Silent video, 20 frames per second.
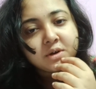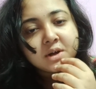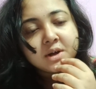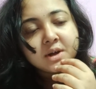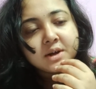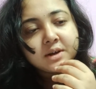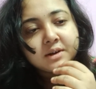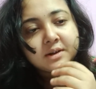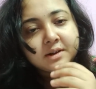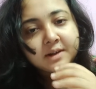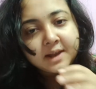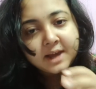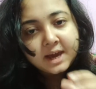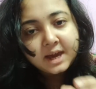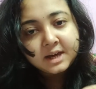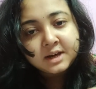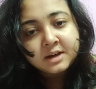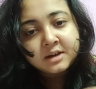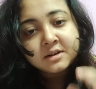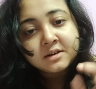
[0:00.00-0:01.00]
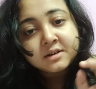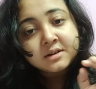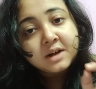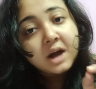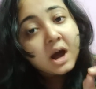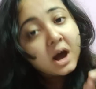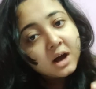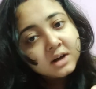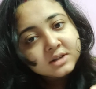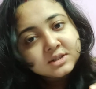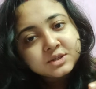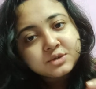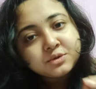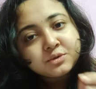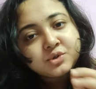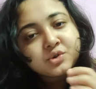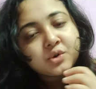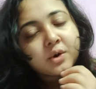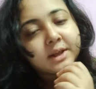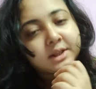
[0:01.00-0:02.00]
click ask to
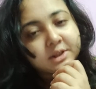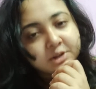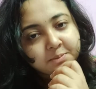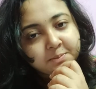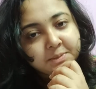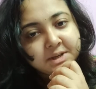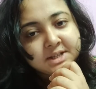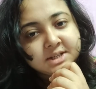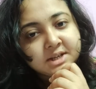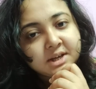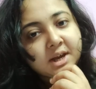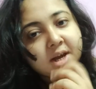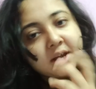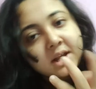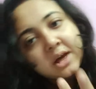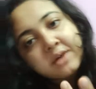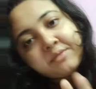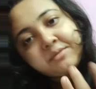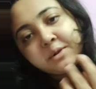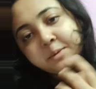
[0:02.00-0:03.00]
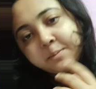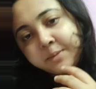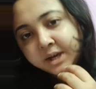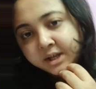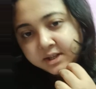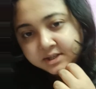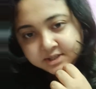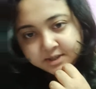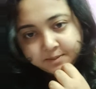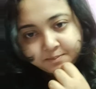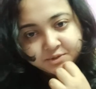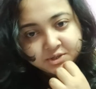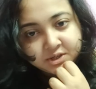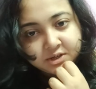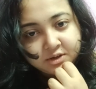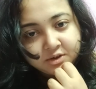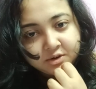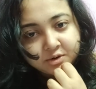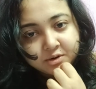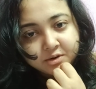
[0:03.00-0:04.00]
join the meeting, and I will be accepting
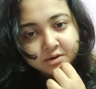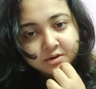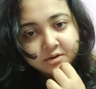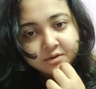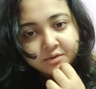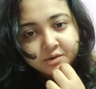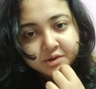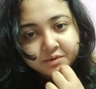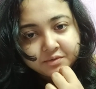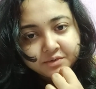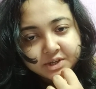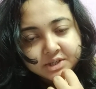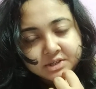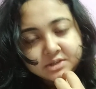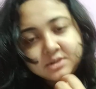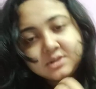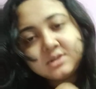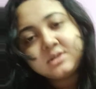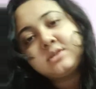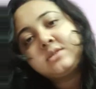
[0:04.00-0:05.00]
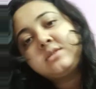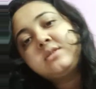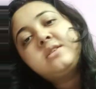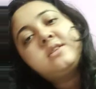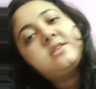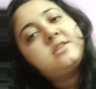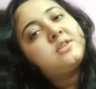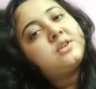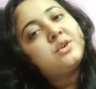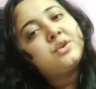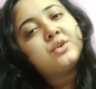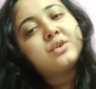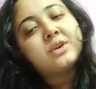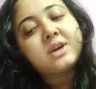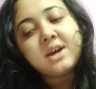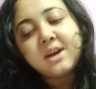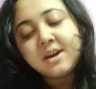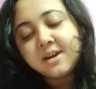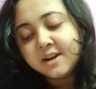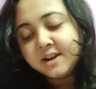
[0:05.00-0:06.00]
your requests.
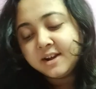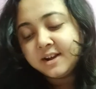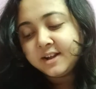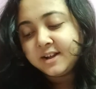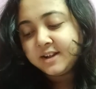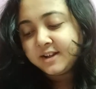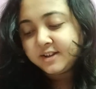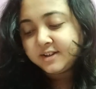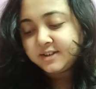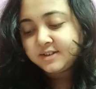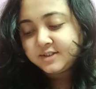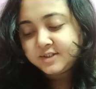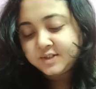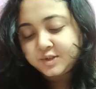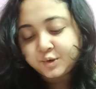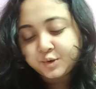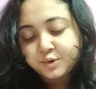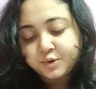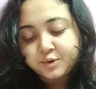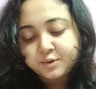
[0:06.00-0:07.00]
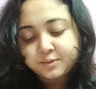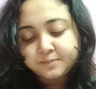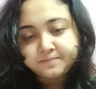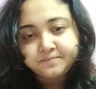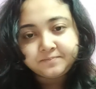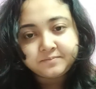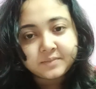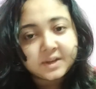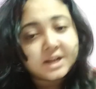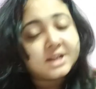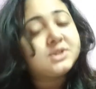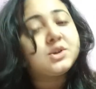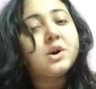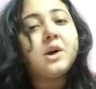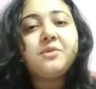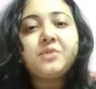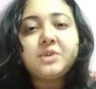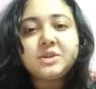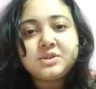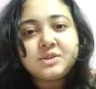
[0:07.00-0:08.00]
Okay, so that's all
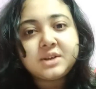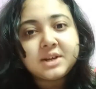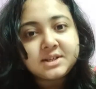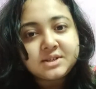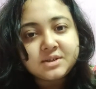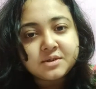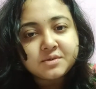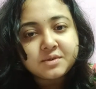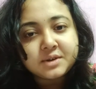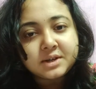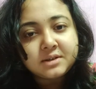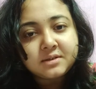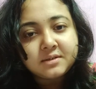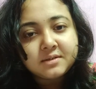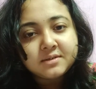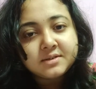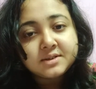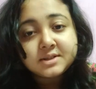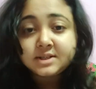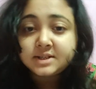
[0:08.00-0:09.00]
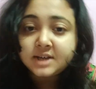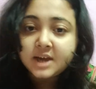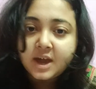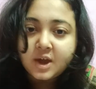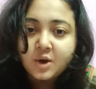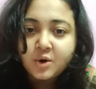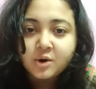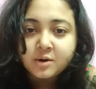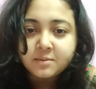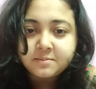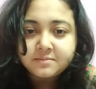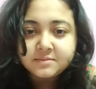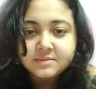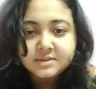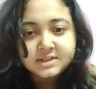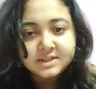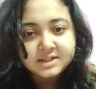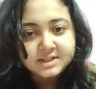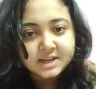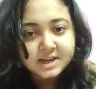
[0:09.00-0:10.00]
for today, children. Stay home,
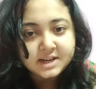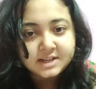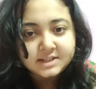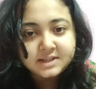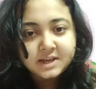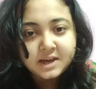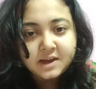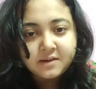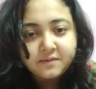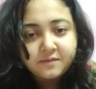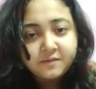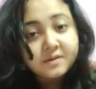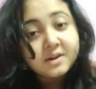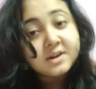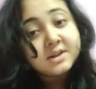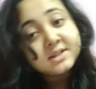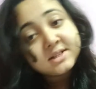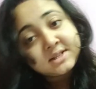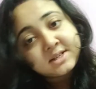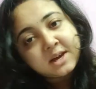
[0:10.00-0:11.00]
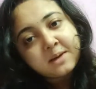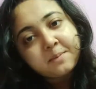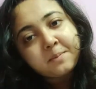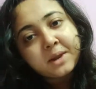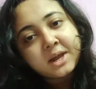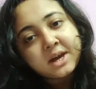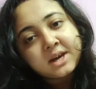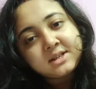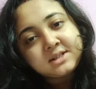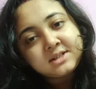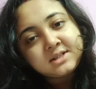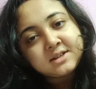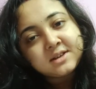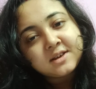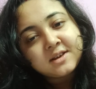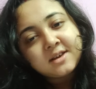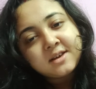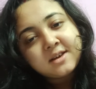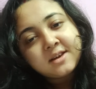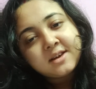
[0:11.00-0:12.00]
stay safe, stay blessed,
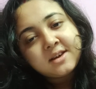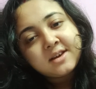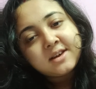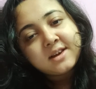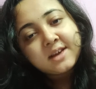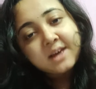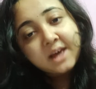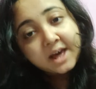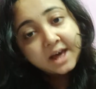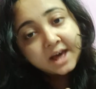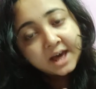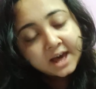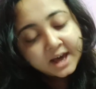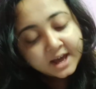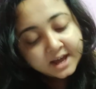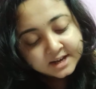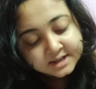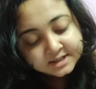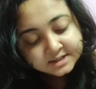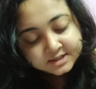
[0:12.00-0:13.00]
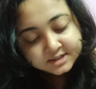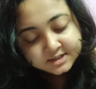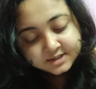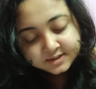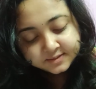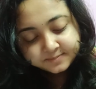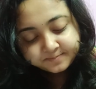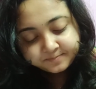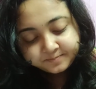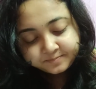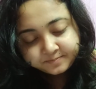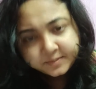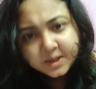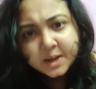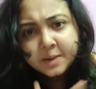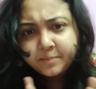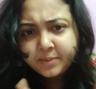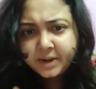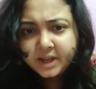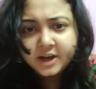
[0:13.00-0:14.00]
and
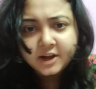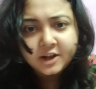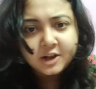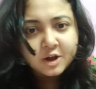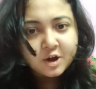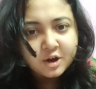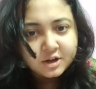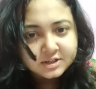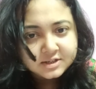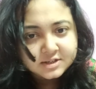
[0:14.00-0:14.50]
play a lot.